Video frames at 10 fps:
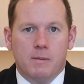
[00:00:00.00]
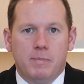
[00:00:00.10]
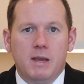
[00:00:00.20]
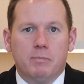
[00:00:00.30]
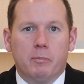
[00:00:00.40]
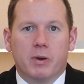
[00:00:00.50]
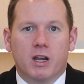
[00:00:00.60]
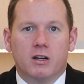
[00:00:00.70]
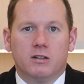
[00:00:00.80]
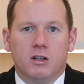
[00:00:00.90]
Be
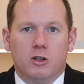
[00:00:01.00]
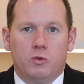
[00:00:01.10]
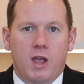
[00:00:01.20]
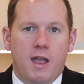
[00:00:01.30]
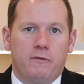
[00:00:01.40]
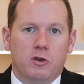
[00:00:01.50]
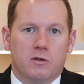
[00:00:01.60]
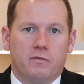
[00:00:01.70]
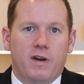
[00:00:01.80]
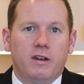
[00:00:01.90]
prepared to have your
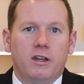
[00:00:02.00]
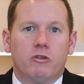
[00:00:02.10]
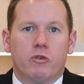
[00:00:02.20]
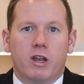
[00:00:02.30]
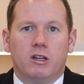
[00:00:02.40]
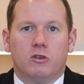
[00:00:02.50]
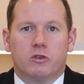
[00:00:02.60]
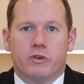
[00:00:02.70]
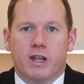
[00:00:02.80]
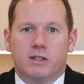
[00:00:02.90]
funding ready to
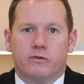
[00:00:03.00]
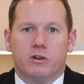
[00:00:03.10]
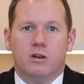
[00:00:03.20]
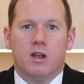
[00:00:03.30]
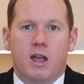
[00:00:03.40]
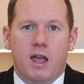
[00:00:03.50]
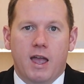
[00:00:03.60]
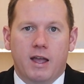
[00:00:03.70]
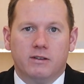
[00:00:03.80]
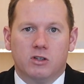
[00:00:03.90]
transfer
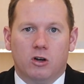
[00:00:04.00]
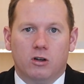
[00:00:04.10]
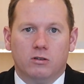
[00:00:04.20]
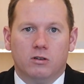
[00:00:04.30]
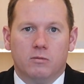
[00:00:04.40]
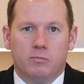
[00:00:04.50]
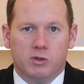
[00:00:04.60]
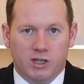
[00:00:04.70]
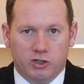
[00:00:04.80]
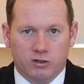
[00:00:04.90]
hands-on
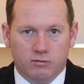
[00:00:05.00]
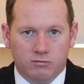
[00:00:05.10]
possession.